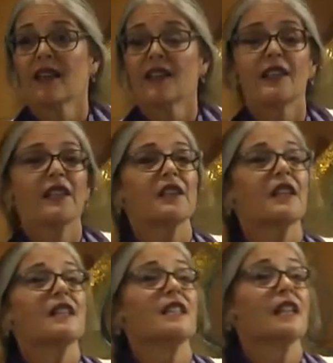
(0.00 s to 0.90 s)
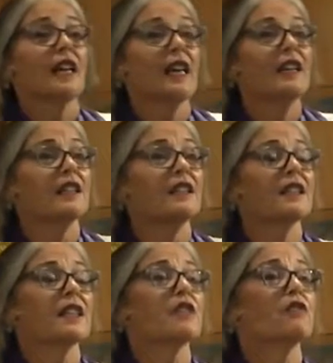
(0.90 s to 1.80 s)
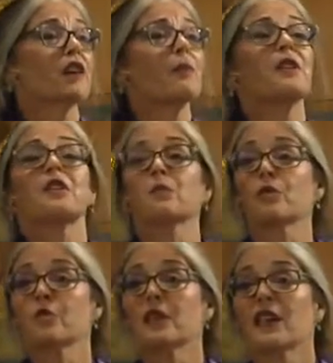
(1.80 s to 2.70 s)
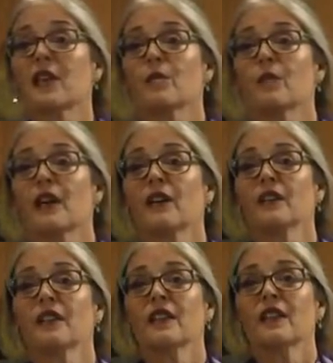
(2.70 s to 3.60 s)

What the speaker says: And then in the 1980s, as the feminist movement came about,